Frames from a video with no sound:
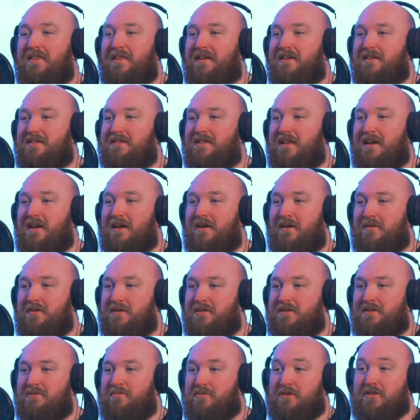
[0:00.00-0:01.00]
like they're just like, oh,
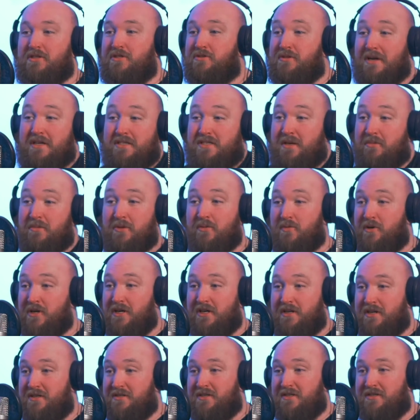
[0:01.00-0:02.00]
just, we'll just dress up the
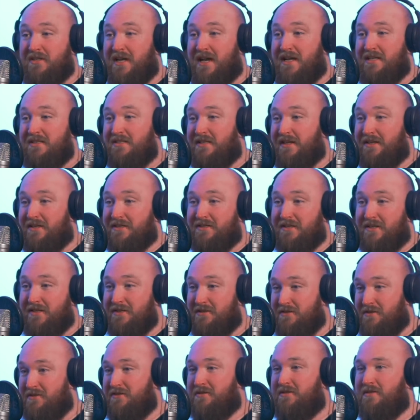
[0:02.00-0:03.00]
workers as hand
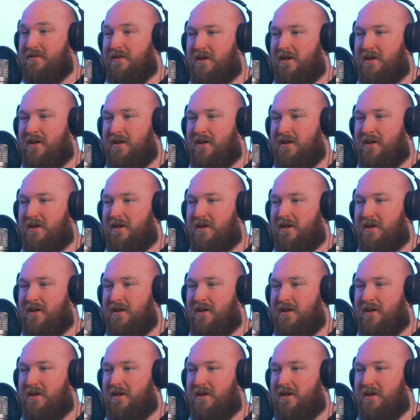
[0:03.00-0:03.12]
sanitizers.